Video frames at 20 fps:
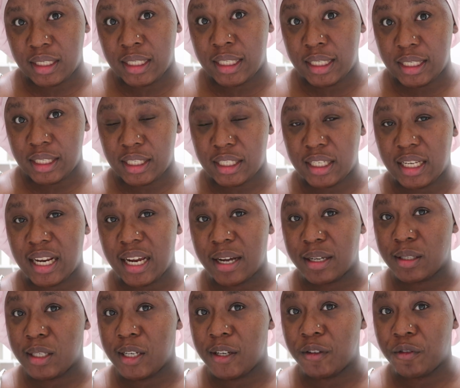He did say
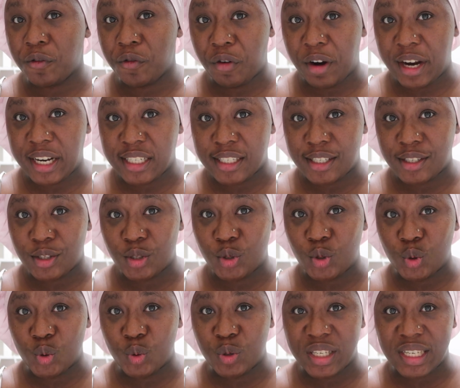that his friends
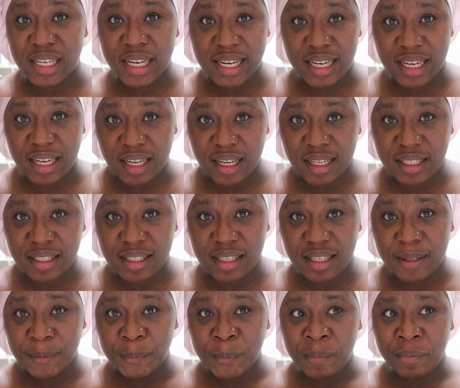do take it,
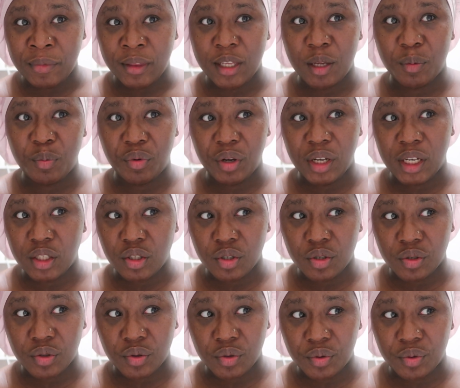they bring it
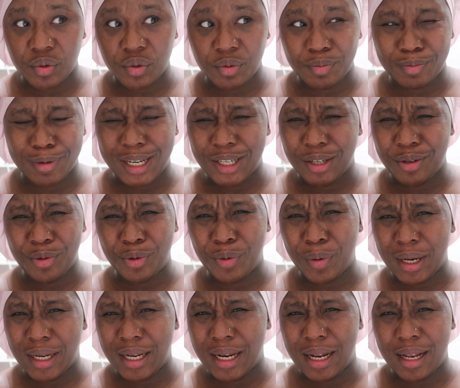to school, but I don't know
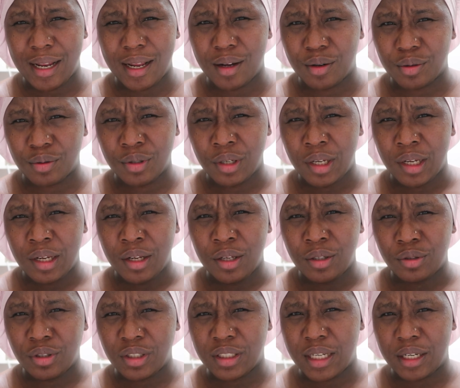why they allowed
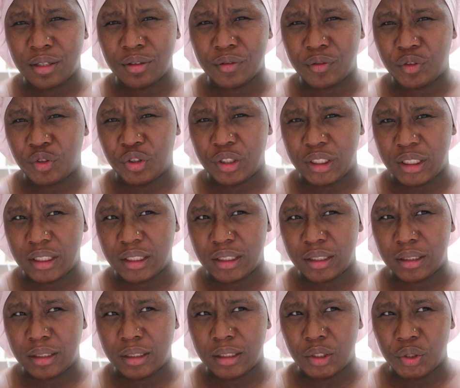this kind of
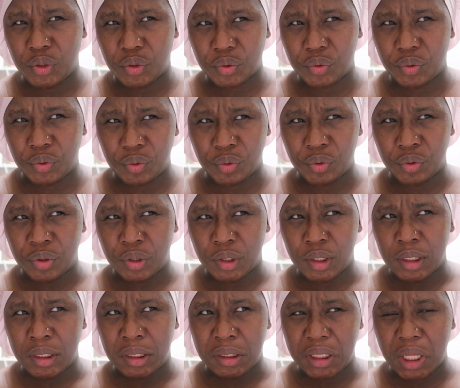drink in school.
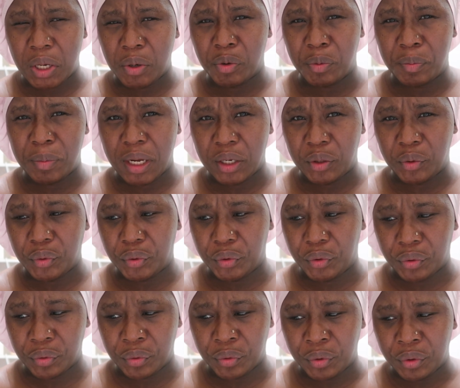That one, me, I don't
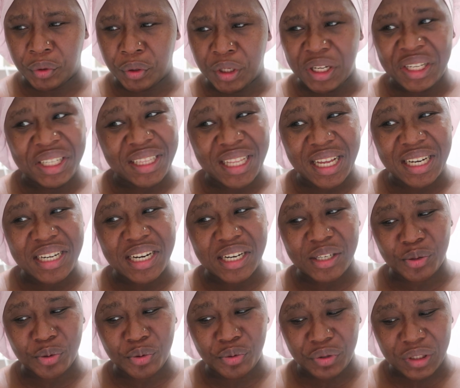know. That their
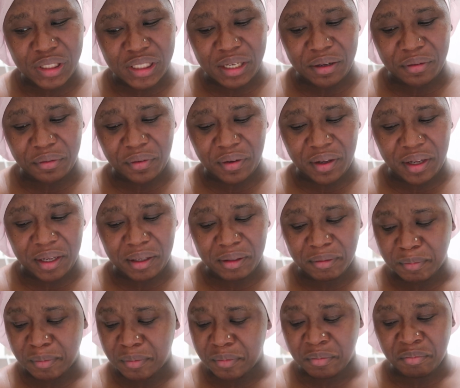school safe.
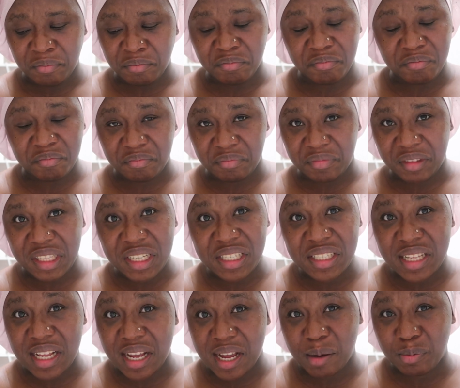
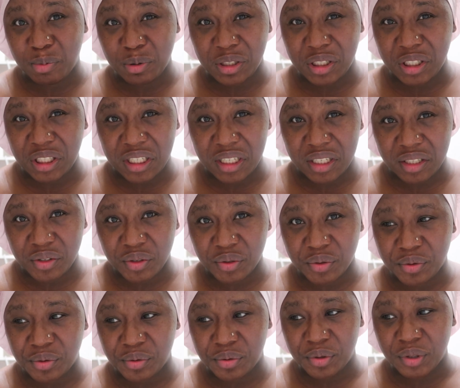Things that happen in kids'
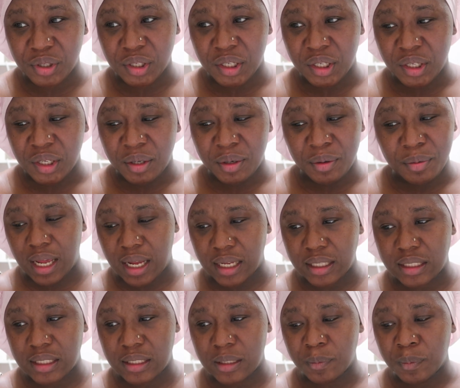school,
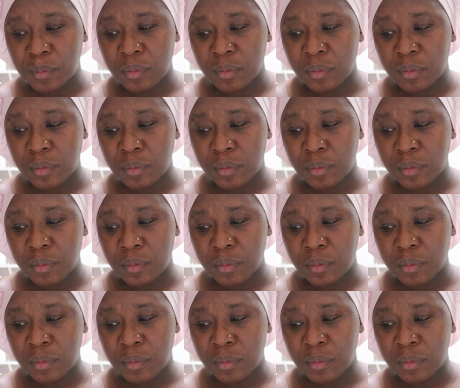that